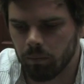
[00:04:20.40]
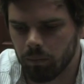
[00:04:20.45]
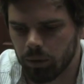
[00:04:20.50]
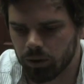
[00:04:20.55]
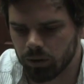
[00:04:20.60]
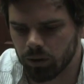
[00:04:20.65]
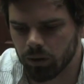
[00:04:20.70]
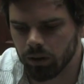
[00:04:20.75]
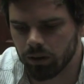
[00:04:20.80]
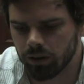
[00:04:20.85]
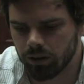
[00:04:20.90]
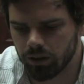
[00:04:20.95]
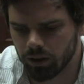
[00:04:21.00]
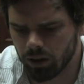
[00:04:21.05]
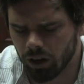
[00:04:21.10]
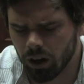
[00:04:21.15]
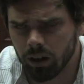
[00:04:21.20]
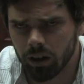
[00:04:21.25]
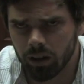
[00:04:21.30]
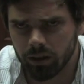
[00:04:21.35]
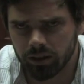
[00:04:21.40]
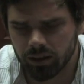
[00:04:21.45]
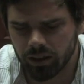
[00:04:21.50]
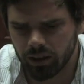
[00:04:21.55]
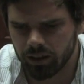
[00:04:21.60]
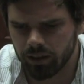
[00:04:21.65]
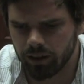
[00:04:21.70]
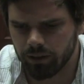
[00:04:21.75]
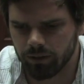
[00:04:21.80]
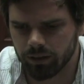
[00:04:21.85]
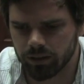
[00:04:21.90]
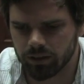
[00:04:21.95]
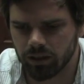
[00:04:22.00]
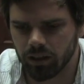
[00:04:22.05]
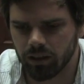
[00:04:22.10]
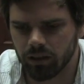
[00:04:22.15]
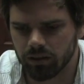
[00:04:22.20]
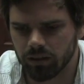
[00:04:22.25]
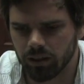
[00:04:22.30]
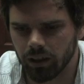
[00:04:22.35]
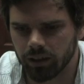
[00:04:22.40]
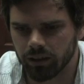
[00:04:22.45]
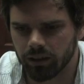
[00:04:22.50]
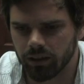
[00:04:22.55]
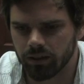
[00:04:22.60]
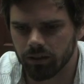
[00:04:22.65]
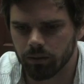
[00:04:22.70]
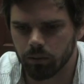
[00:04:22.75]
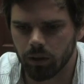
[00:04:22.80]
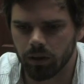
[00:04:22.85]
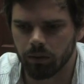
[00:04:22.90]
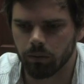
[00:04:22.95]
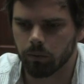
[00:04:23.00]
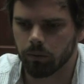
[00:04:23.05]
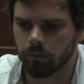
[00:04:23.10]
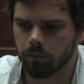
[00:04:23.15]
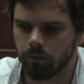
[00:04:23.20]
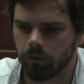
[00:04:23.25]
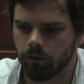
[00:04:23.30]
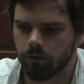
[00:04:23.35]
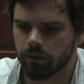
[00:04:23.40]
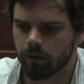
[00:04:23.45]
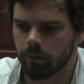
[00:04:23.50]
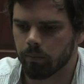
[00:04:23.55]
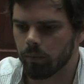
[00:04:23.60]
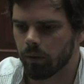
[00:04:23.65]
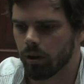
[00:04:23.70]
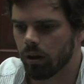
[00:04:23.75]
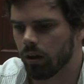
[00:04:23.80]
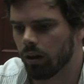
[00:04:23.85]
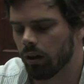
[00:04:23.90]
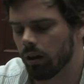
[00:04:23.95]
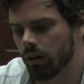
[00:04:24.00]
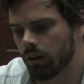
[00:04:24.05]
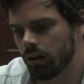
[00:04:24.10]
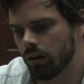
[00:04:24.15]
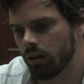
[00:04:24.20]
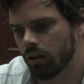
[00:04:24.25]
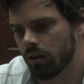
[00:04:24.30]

But you know, there are scientific studies like this one from uh,